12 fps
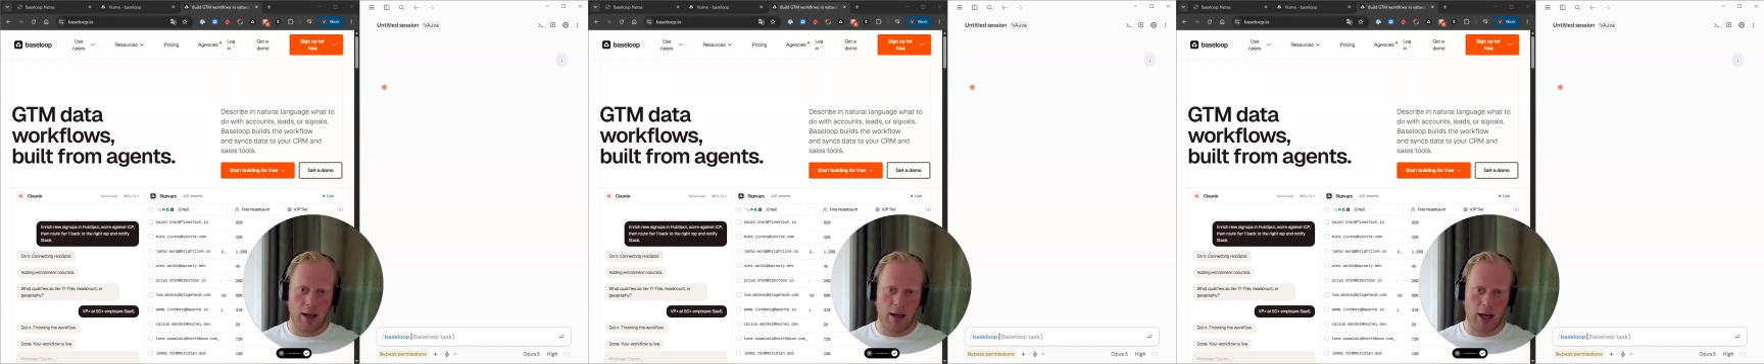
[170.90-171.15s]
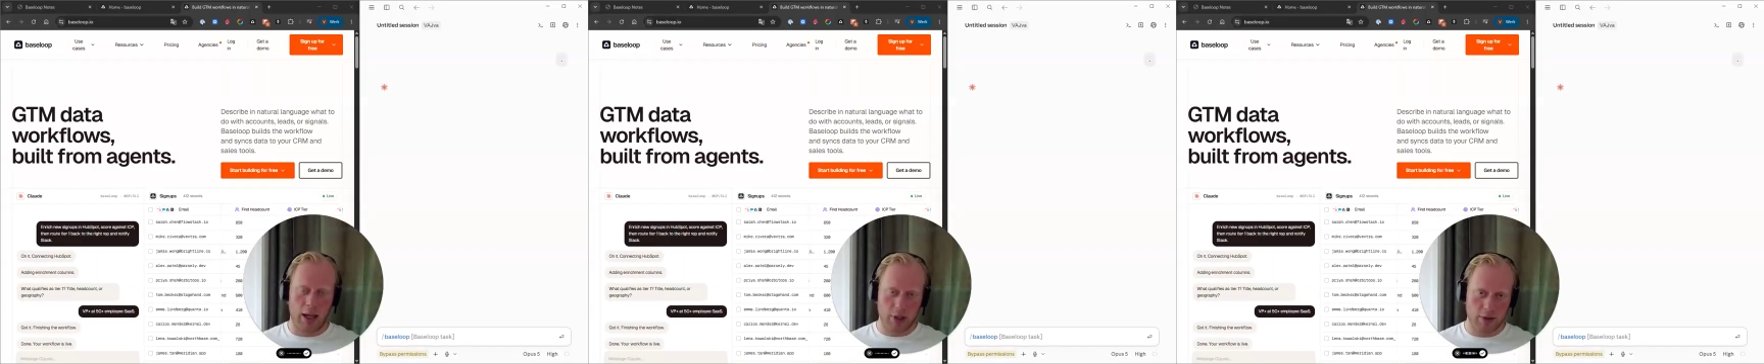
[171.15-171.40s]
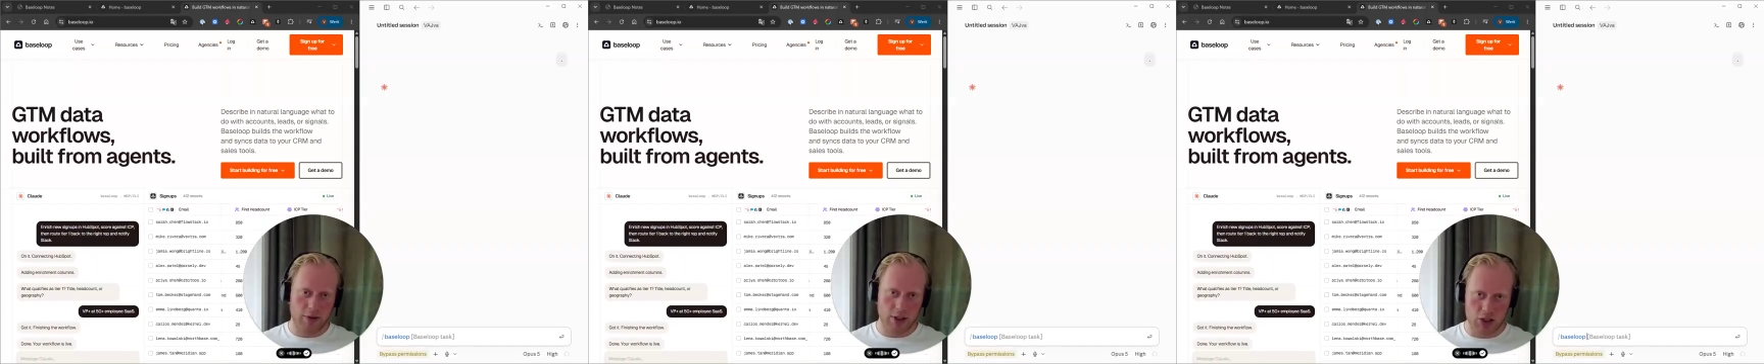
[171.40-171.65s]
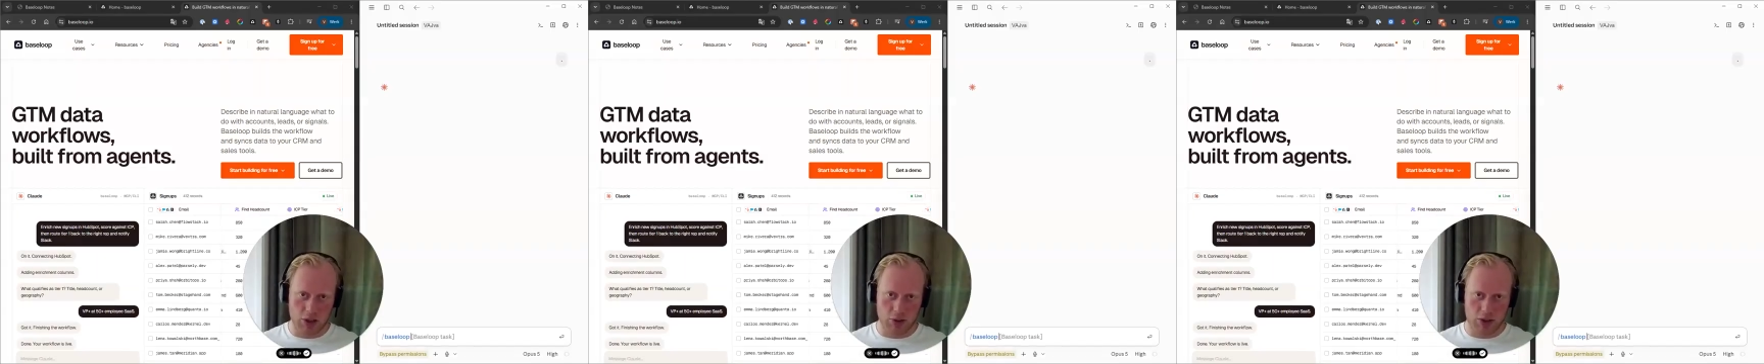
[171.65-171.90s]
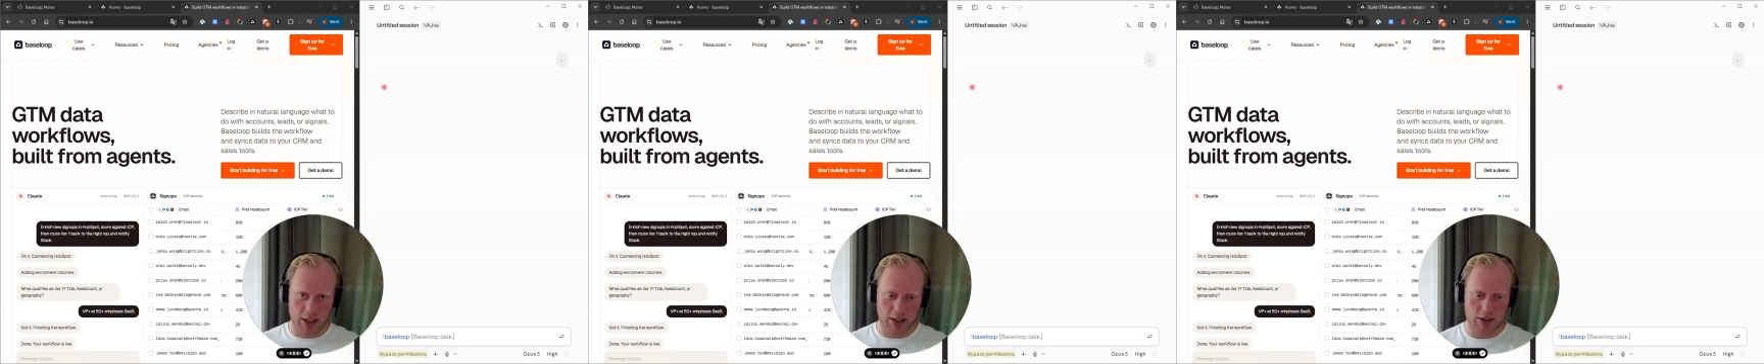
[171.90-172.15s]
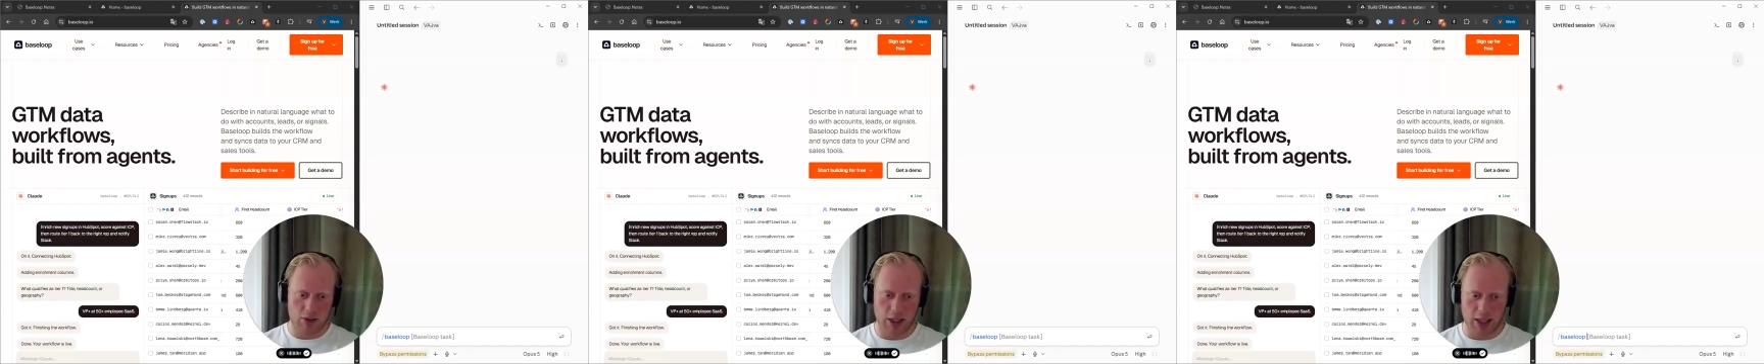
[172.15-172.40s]
I'm giving this use case
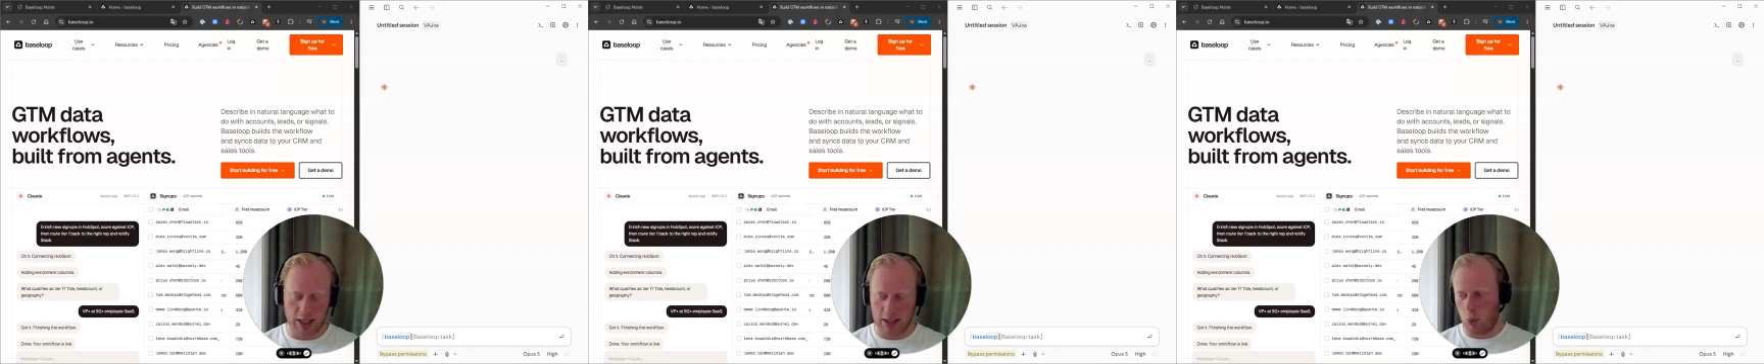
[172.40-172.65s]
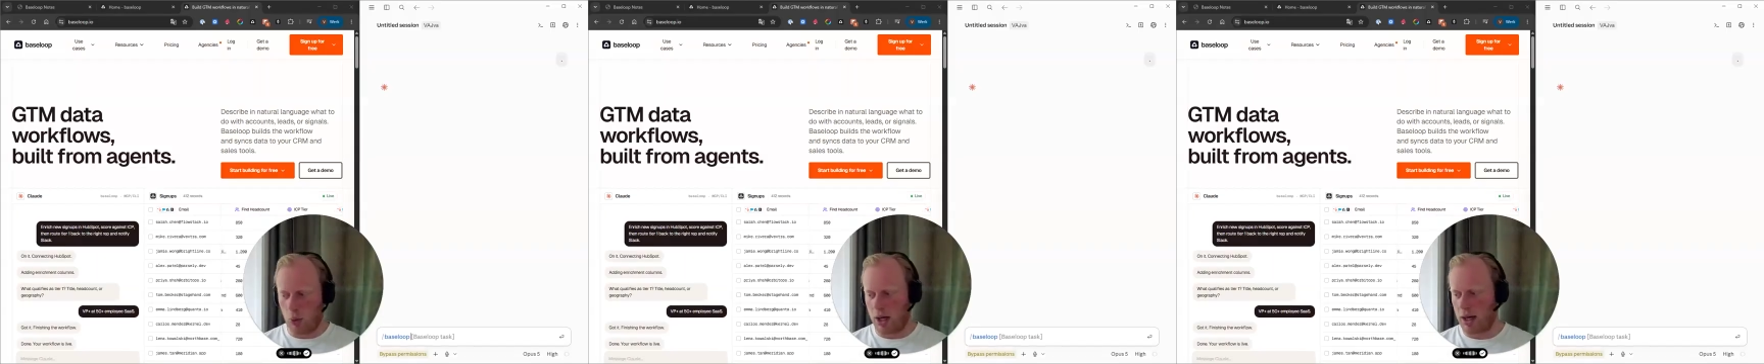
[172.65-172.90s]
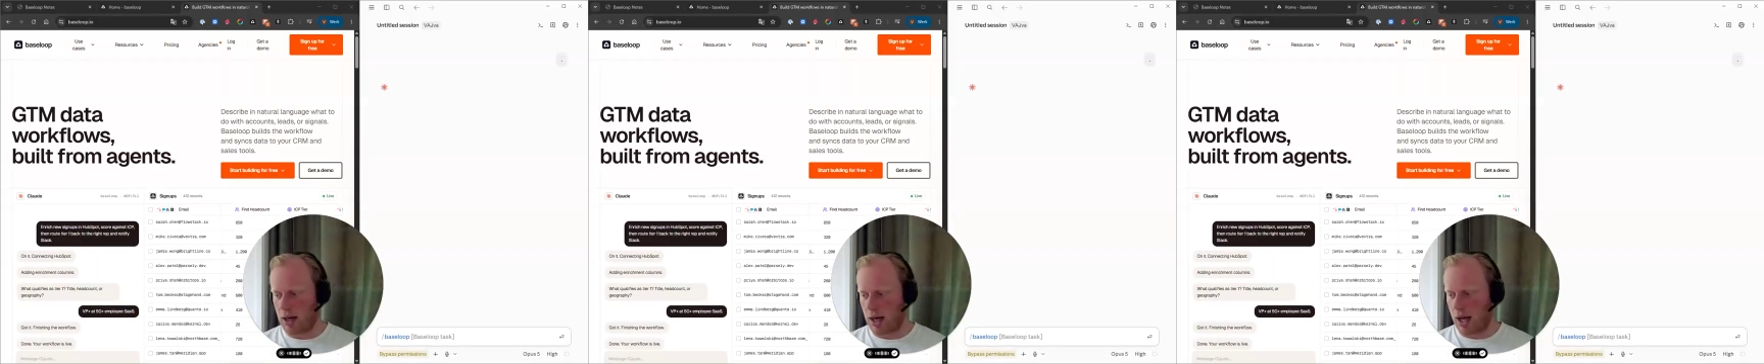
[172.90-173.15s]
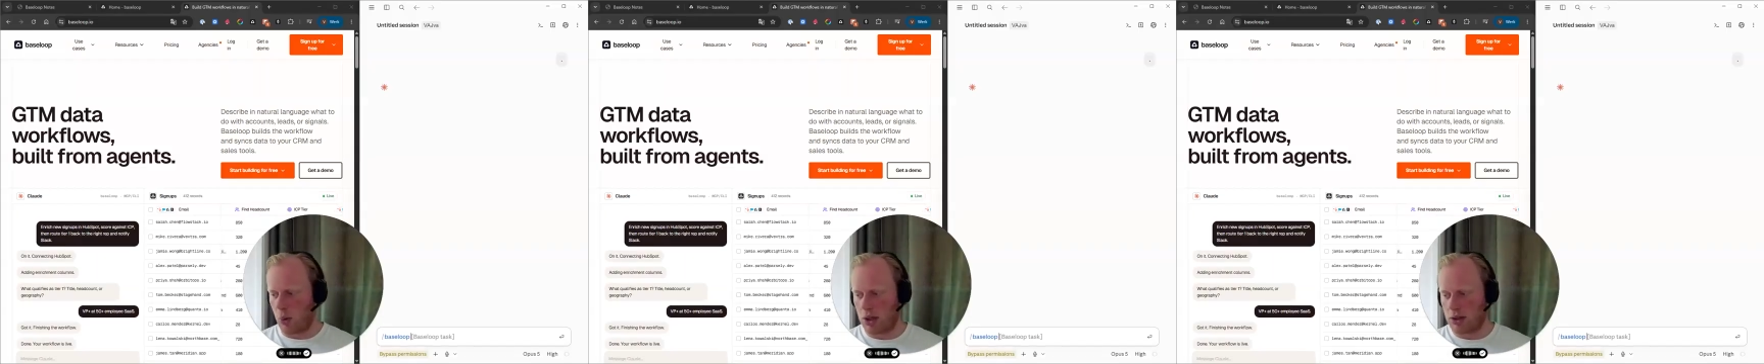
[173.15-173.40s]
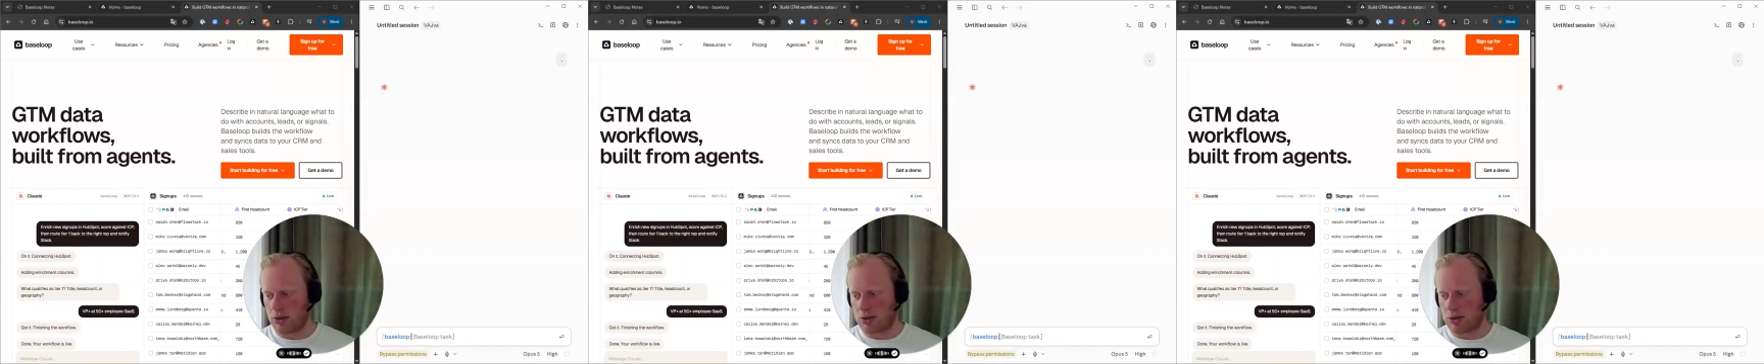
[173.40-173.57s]
today where I want